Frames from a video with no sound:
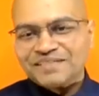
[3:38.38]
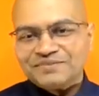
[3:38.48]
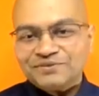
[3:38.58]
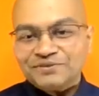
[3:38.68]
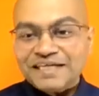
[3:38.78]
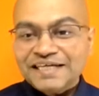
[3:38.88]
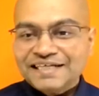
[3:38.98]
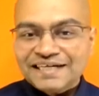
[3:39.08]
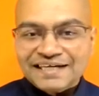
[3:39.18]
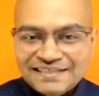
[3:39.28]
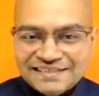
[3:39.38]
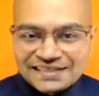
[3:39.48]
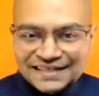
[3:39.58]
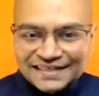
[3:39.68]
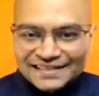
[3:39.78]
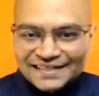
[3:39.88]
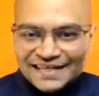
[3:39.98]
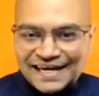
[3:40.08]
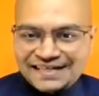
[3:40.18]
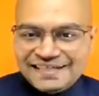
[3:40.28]
So in regeneration
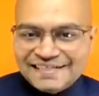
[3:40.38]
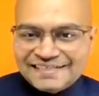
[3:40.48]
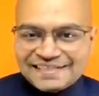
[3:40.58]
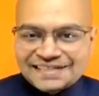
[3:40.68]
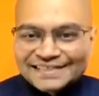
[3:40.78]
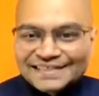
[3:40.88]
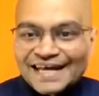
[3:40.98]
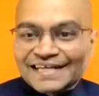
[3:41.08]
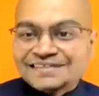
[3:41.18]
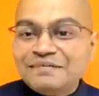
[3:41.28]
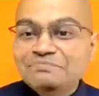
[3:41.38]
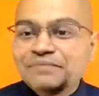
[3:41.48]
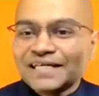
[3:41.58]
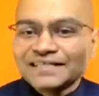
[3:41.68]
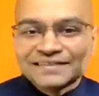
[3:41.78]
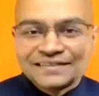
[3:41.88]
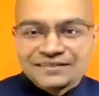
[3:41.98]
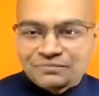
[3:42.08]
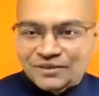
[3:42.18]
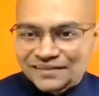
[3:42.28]
and degeneration has an imbalance in
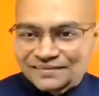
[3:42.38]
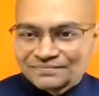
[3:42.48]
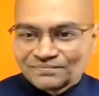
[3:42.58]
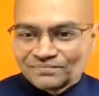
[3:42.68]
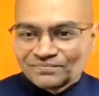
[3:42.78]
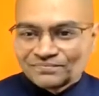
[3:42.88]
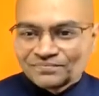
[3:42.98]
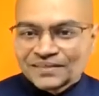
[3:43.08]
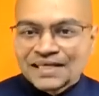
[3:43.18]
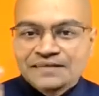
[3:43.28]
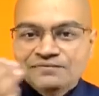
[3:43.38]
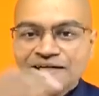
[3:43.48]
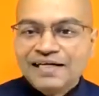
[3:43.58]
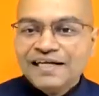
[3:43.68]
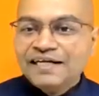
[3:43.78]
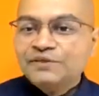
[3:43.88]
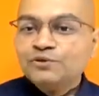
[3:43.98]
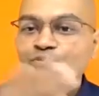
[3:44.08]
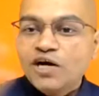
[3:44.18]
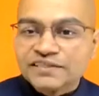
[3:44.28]
your body. It will lead to
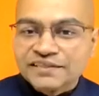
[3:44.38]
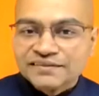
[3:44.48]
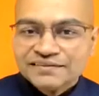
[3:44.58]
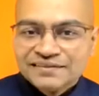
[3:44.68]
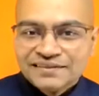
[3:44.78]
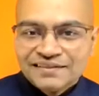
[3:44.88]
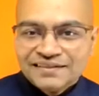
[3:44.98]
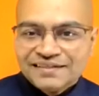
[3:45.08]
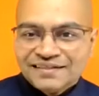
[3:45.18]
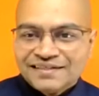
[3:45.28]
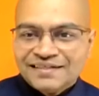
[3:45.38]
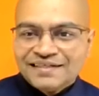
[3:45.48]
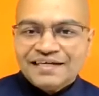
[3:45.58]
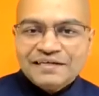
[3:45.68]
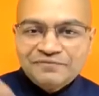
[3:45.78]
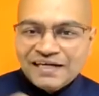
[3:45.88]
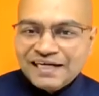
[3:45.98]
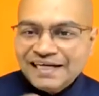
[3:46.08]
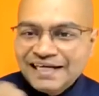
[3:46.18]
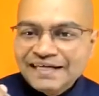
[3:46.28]
what? It will
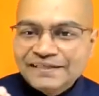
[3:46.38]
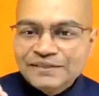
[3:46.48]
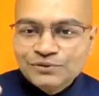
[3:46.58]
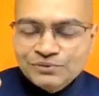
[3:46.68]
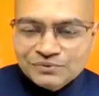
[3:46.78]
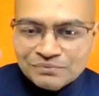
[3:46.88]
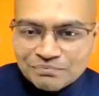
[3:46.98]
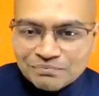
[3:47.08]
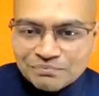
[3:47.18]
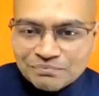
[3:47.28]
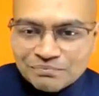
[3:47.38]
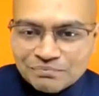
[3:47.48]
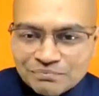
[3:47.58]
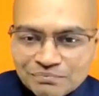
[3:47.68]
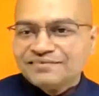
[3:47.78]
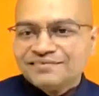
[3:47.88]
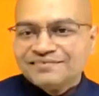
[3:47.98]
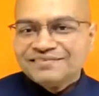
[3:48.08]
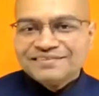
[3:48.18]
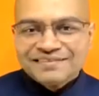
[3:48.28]
lead to more
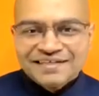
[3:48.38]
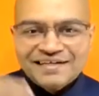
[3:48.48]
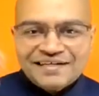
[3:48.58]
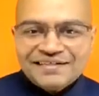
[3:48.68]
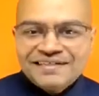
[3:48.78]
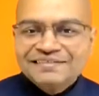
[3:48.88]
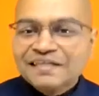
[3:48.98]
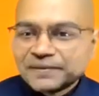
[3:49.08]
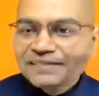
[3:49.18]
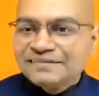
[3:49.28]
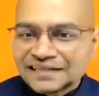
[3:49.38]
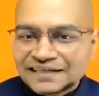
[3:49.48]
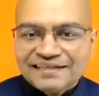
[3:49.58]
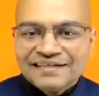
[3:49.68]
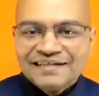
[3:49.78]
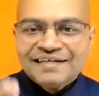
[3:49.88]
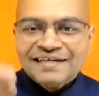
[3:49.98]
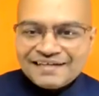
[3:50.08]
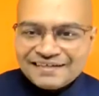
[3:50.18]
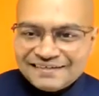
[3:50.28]
discrepancy,
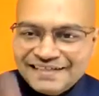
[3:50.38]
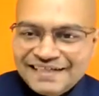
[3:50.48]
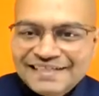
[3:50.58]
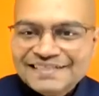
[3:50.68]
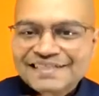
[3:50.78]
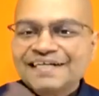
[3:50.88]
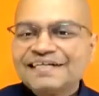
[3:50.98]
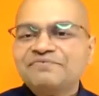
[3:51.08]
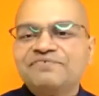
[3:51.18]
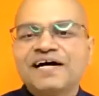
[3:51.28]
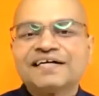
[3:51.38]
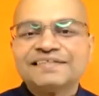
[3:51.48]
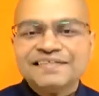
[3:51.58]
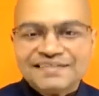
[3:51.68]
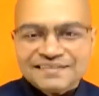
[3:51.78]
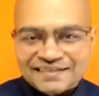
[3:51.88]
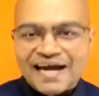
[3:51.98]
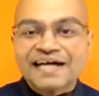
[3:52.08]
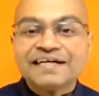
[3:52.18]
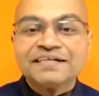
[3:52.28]
degenerative factors
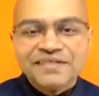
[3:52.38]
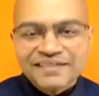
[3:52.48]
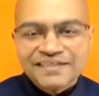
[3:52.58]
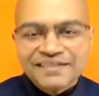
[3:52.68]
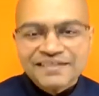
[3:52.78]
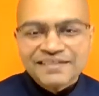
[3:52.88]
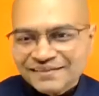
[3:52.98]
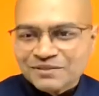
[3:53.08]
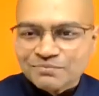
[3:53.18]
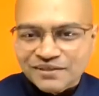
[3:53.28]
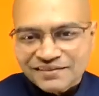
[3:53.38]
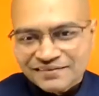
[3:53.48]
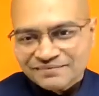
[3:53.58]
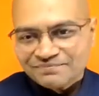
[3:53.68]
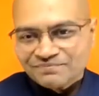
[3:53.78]
aggravating in your body.